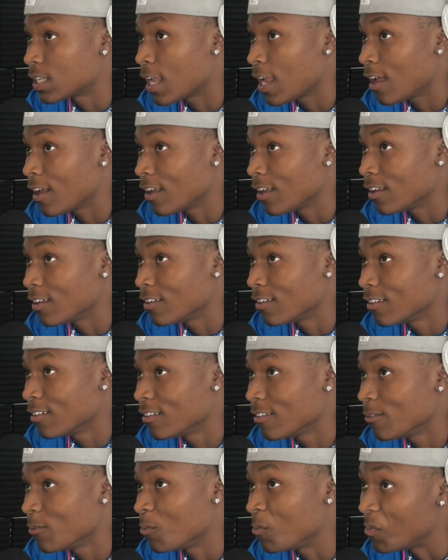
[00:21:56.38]
like,
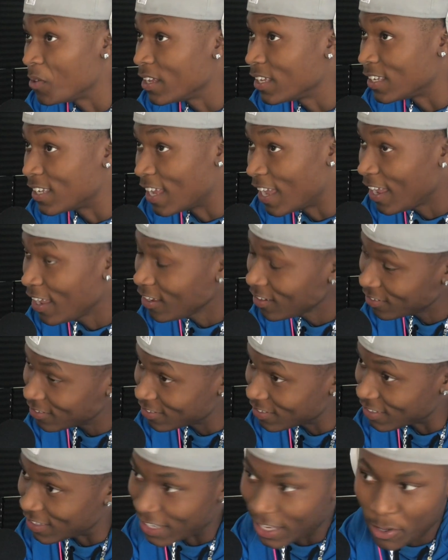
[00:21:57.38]
with that
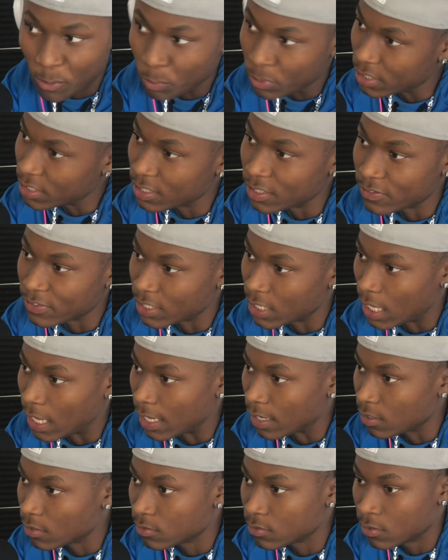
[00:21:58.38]
wasn't even,
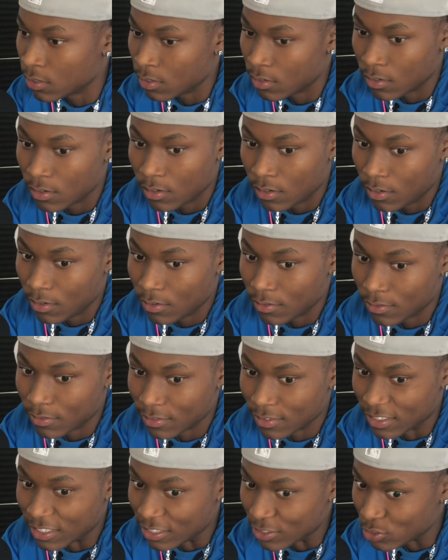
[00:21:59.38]
like,
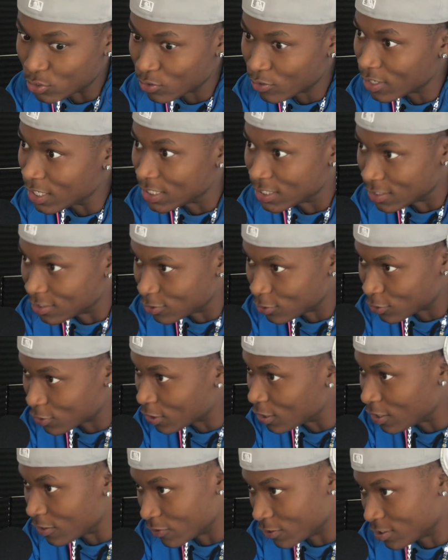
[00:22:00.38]
the scratch of the
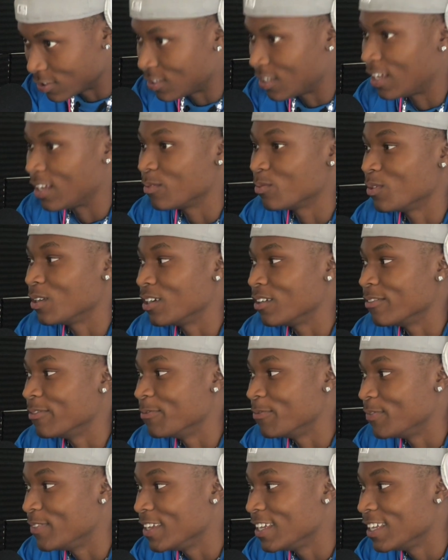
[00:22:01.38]
surface. Like, bro,
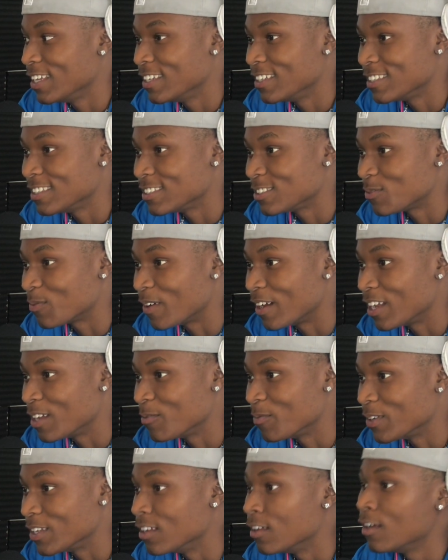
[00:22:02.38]
me and this
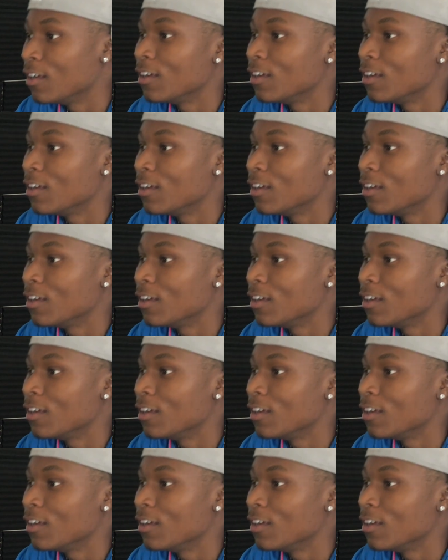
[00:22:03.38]
man,